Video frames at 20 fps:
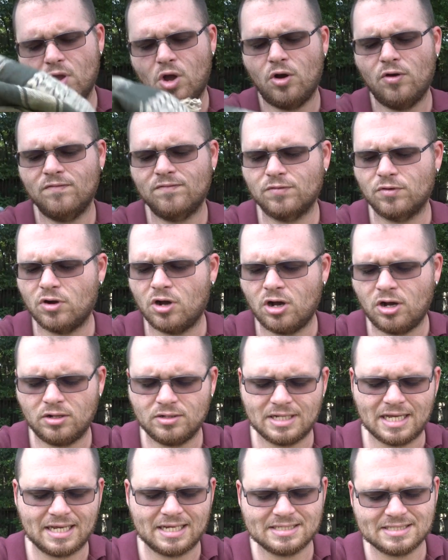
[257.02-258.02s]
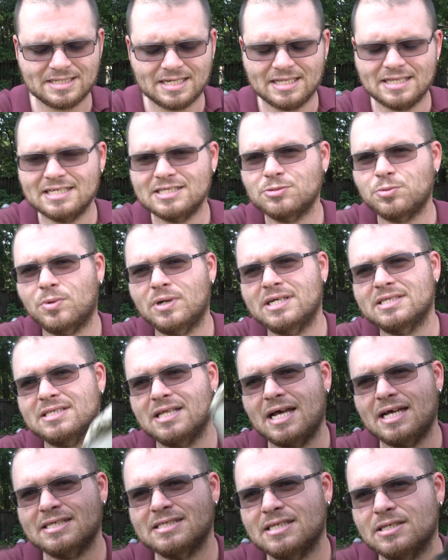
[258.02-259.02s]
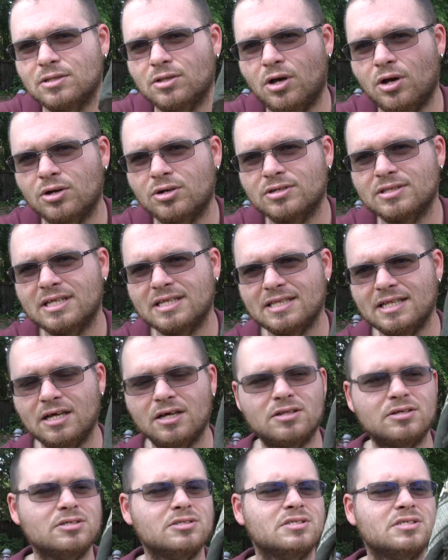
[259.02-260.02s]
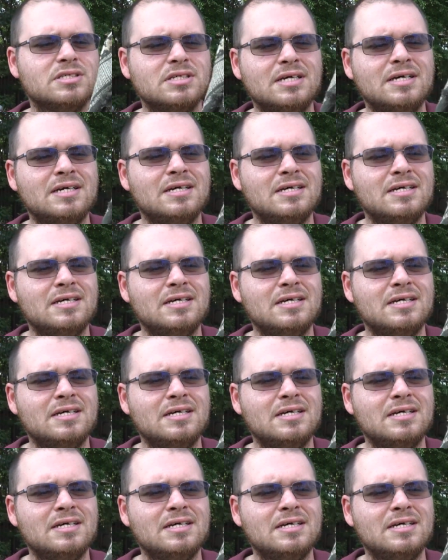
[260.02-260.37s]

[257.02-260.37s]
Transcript: Overall, like I said, this one has lasted longer than the others.